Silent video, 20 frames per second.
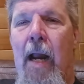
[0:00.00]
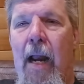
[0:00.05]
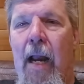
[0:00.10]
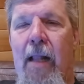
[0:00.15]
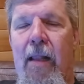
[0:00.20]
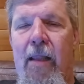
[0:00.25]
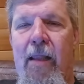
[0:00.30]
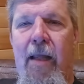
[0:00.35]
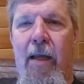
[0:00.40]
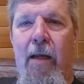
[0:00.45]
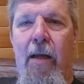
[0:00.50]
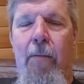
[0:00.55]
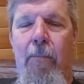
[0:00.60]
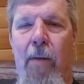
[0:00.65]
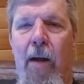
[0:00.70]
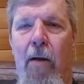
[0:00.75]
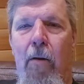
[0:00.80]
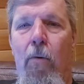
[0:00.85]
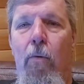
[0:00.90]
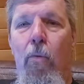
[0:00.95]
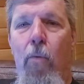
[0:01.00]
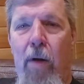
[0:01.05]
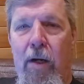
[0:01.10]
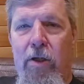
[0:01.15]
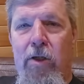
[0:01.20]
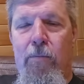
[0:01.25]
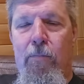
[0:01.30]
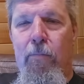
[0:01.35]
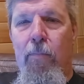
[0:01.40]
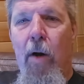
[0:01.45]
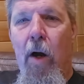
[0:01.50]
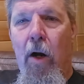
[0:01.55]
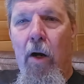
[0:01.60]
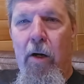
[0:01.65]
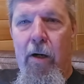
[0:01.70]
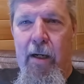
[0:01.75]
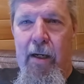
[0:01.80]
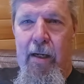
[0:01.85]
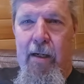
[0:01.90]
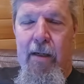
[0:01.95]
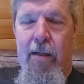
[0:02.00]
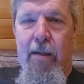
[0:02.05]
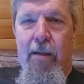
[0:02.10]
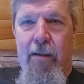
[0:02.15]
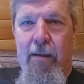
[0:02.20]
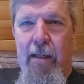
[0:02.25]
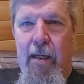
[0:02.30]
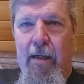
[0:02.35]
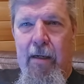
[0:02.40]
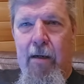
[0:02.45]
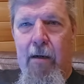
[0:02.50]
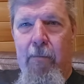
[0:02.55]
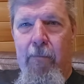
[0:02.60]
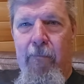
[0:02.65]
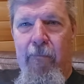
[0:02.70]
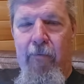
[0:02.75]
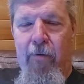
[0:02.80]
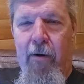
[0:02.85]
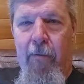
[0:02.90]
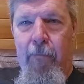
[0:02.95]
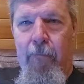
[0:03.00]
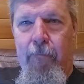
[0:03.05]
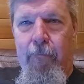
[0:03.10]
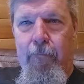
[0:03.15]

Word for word: and think about which party they come from.